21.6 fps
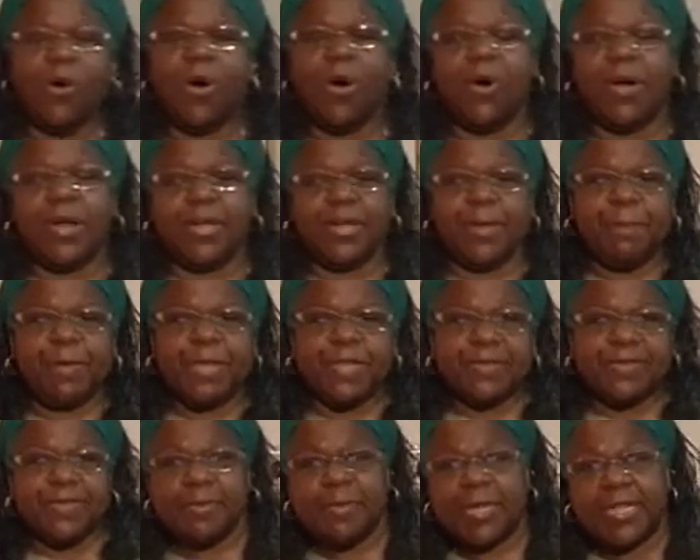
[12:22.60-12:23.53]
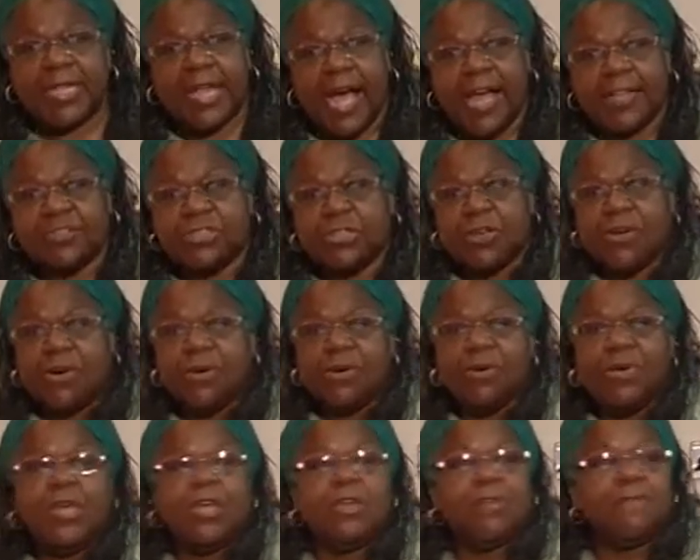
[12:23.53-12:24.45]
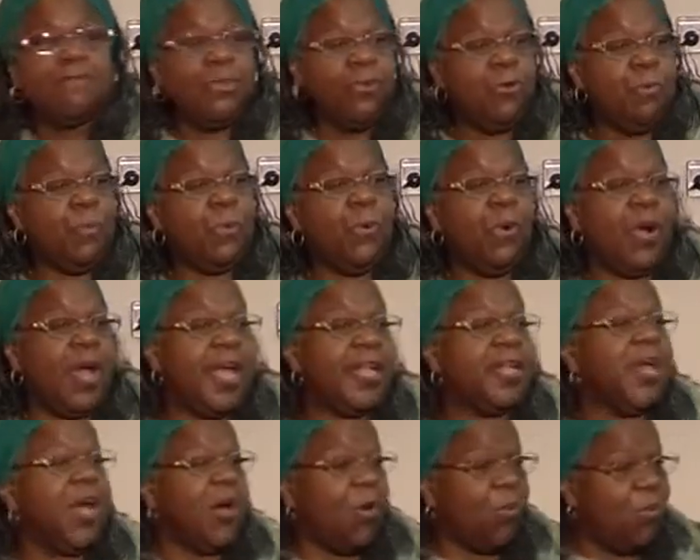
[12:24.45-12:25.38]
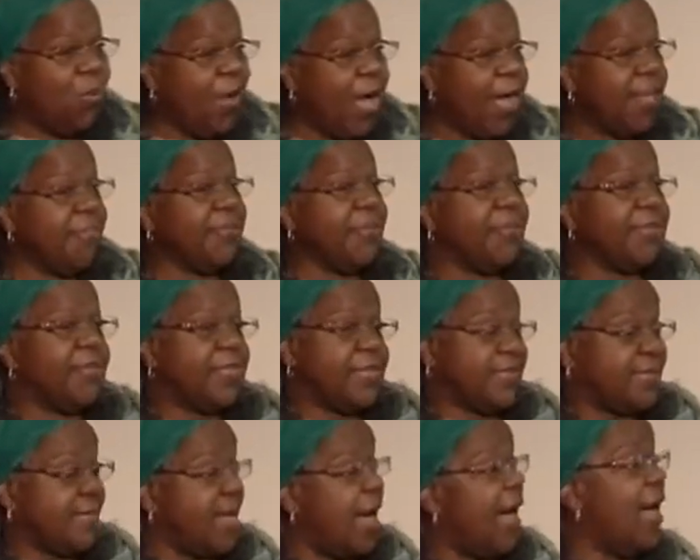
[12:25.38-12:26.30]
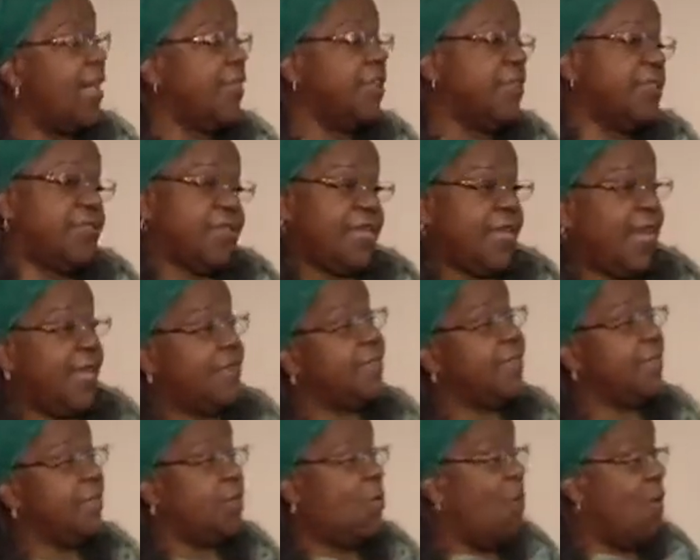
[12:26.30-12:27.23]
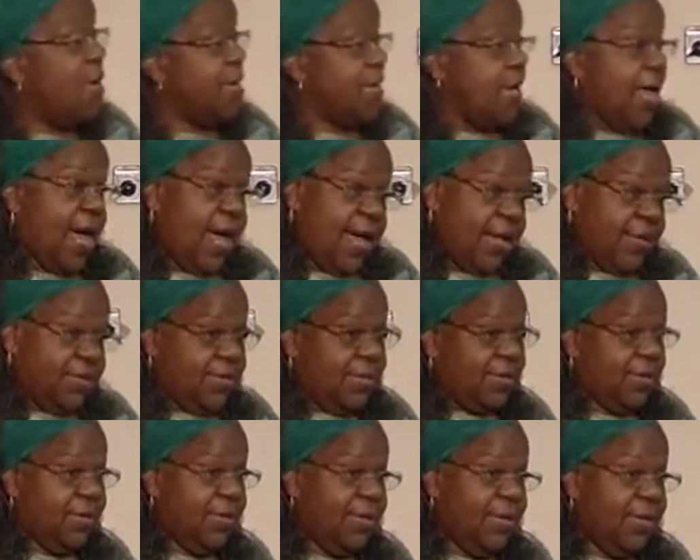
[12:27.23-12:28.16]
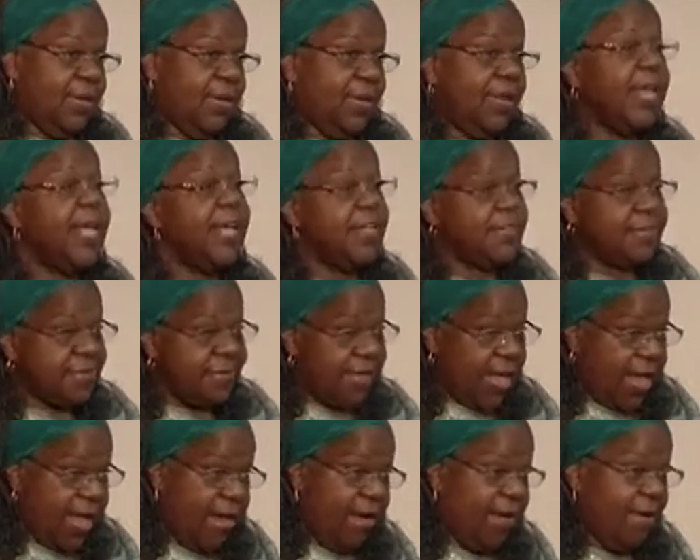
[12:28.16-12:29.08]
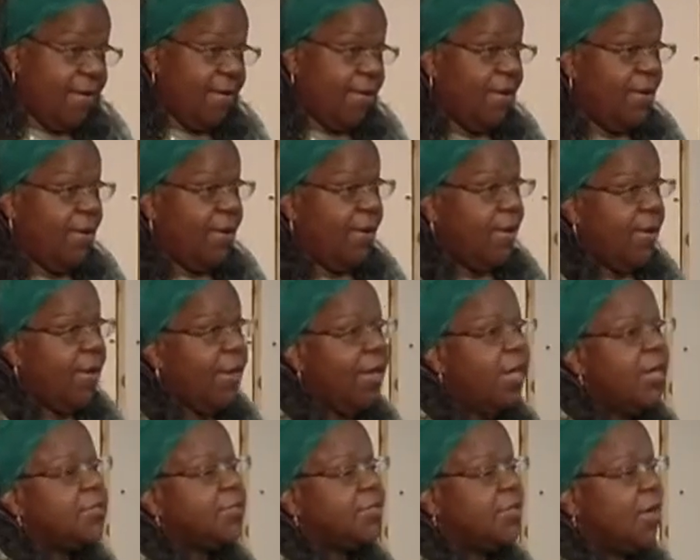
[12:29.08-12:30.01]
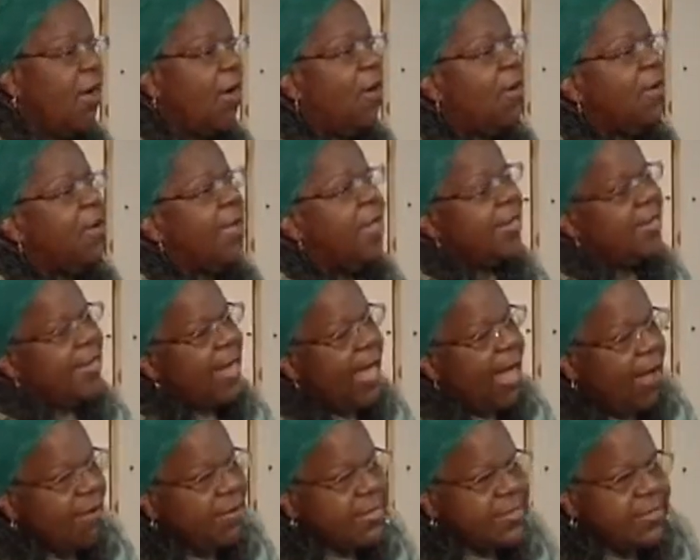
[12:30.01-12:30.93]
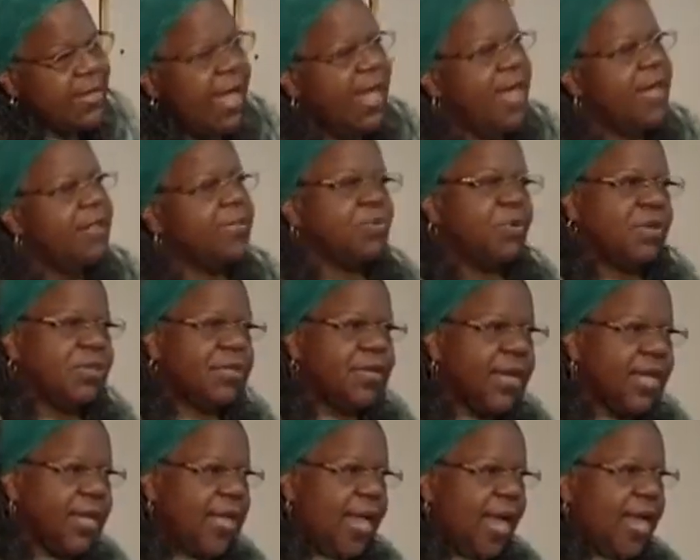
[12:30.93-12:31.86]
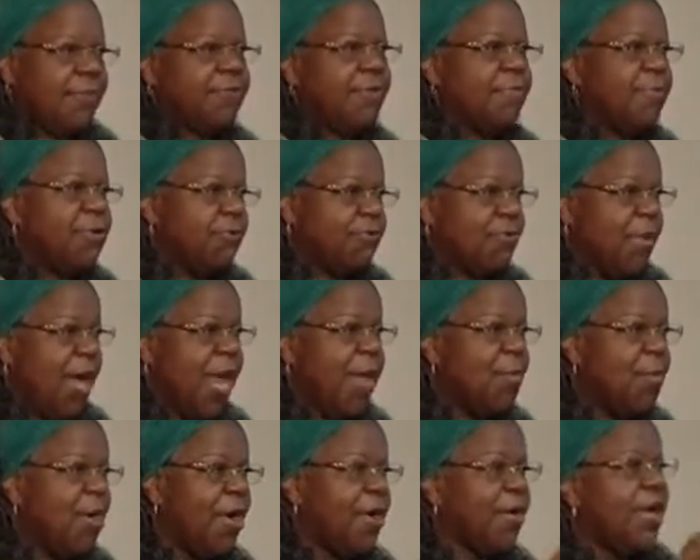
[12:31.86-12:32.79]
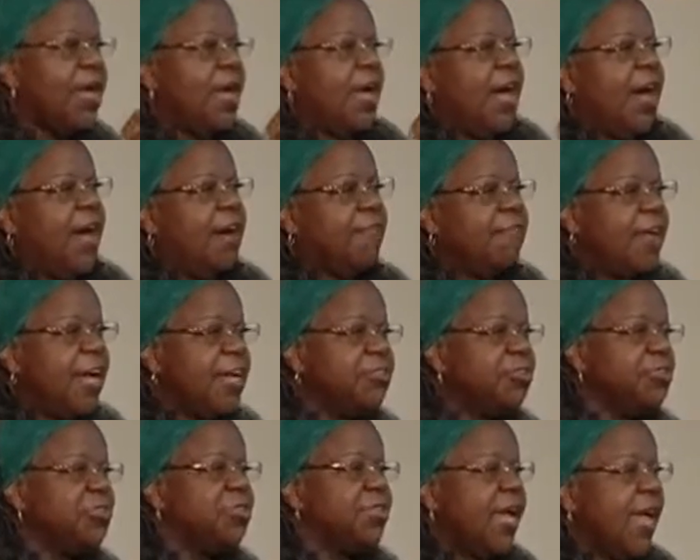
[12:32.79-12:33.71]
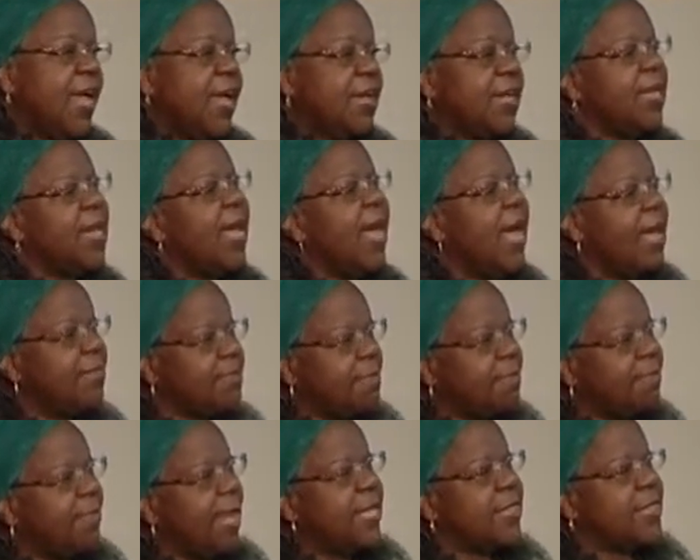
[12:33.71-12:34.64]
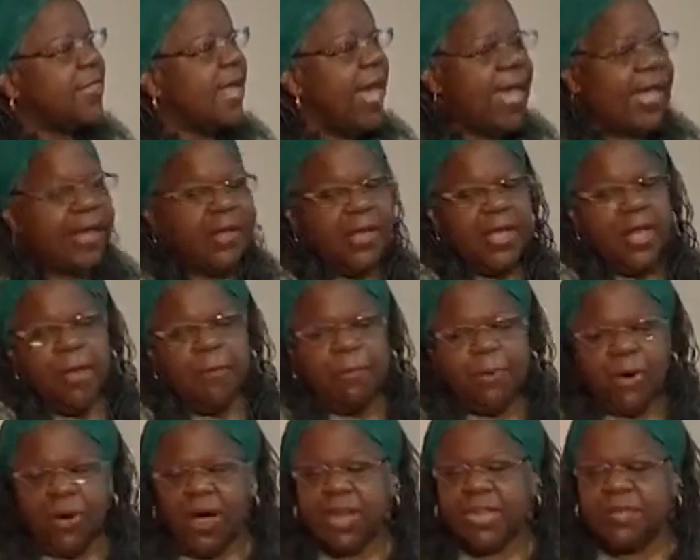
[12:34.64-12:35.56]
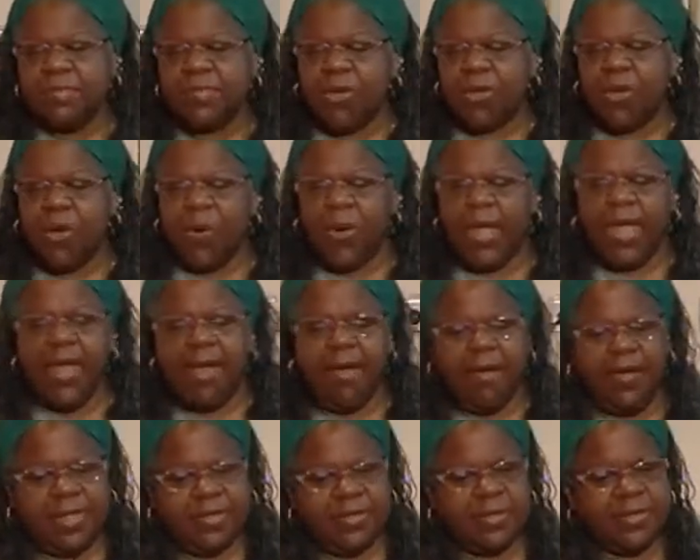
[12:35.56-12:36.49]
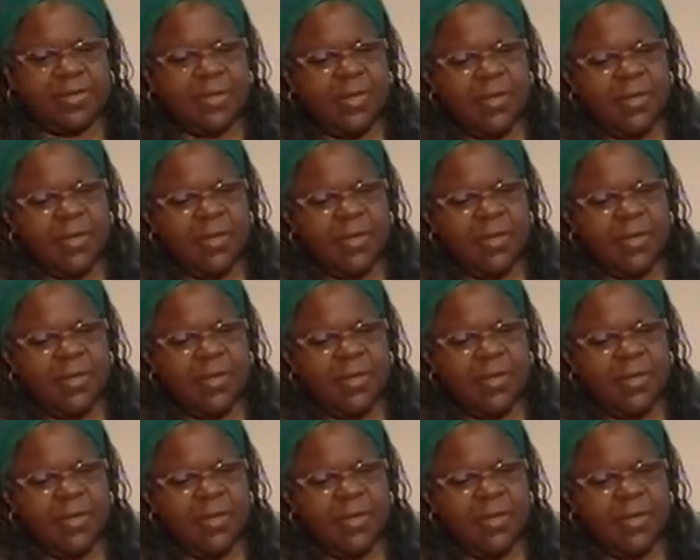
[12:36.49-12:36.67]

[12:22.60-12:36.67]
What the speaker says: or an epistemological viewpoint, whether the scholar says it or not. It's there. So nowadays, we're looking at it from the framework of understanding how to make that part of the coherence.